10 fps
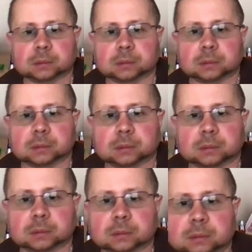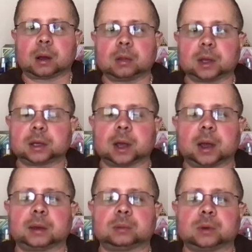all
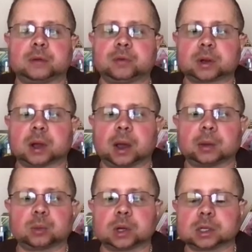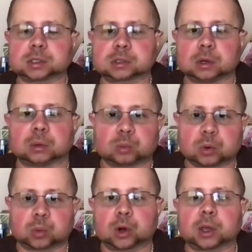I ever got was, we're
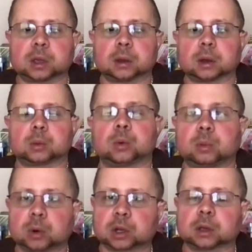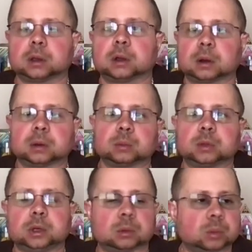working on it. We're working on
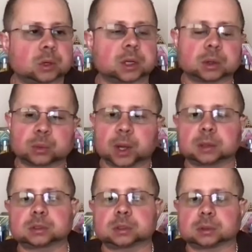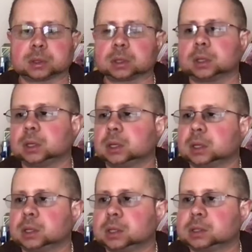it. We'll get around to it.
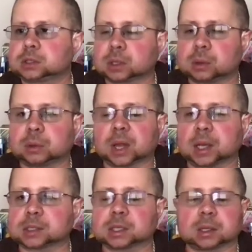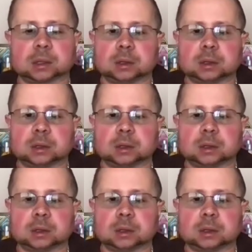So, like I said,